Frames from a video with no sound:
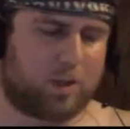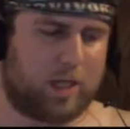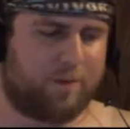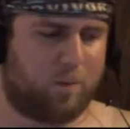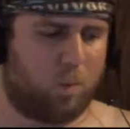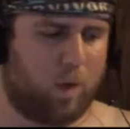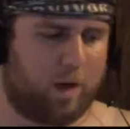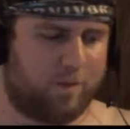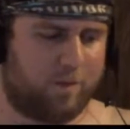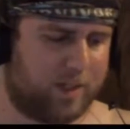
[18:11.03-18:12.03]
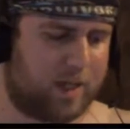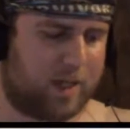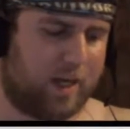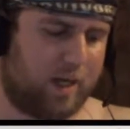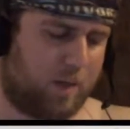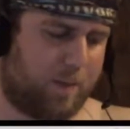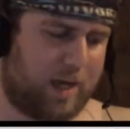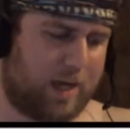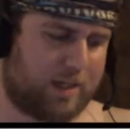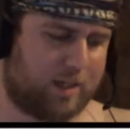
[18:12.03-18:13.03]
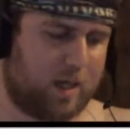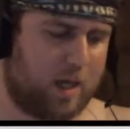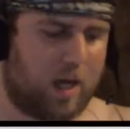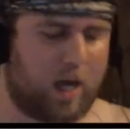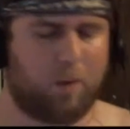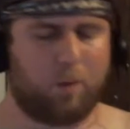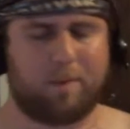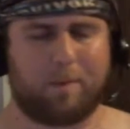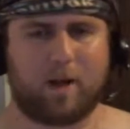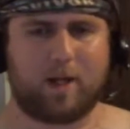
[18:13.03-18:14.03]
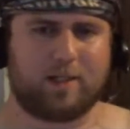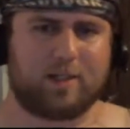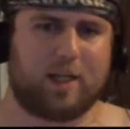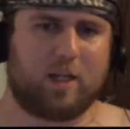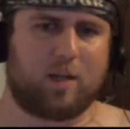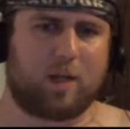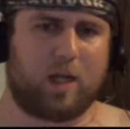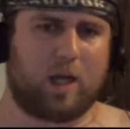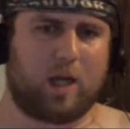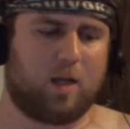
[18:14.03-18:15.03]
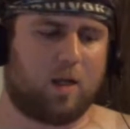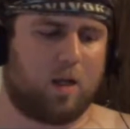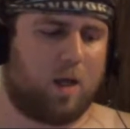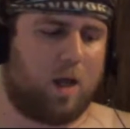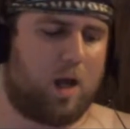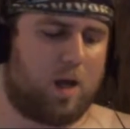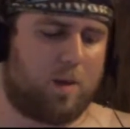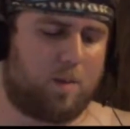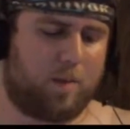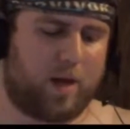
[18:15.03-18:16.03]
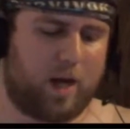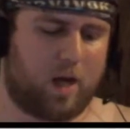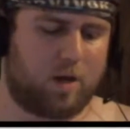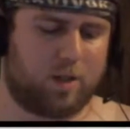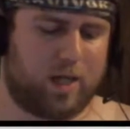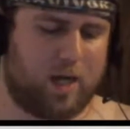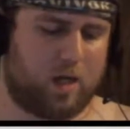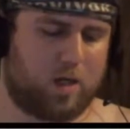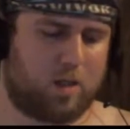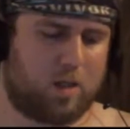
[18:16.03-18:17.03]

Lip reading: have been exciting in the past. I wouldn't mind seeing them again, but I understand